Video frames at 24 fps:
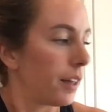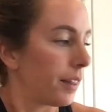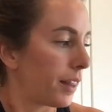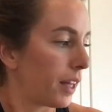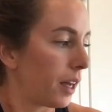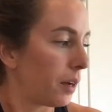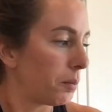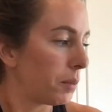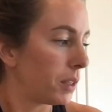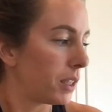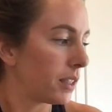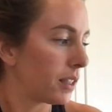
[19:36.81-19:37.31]

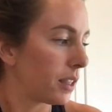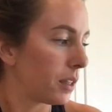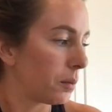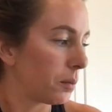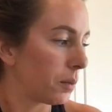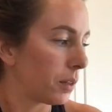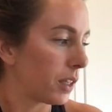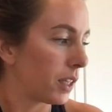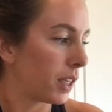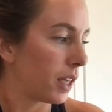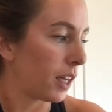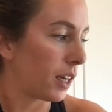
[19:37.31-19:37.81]
That means that
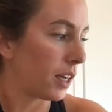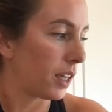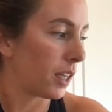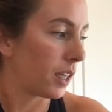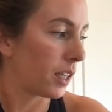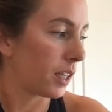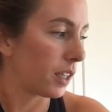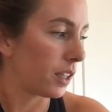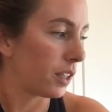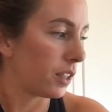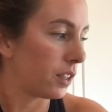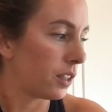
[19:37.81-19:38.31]
I'm
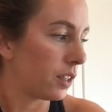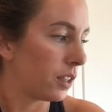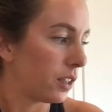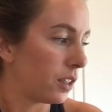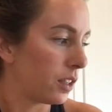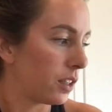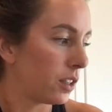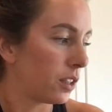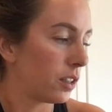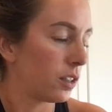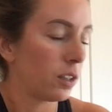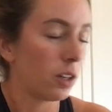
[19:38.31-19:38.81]
getting
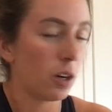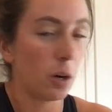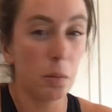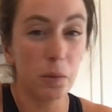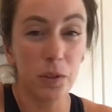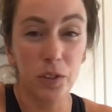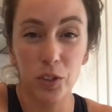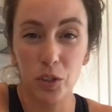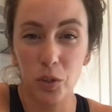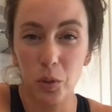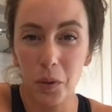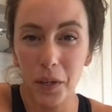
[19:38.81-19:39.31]

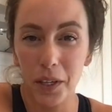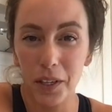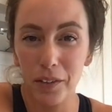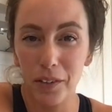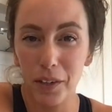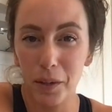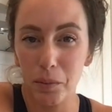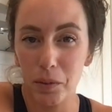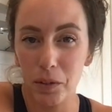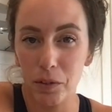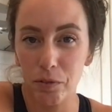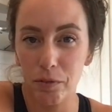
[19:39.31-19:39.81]
almost 20
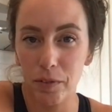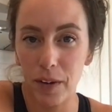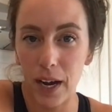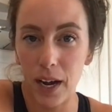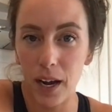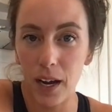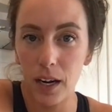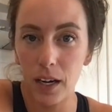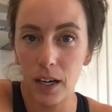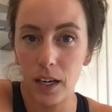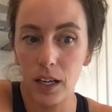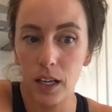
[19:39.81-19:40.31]
grams of
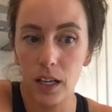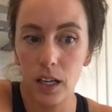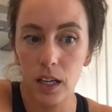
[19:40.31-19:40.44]
fat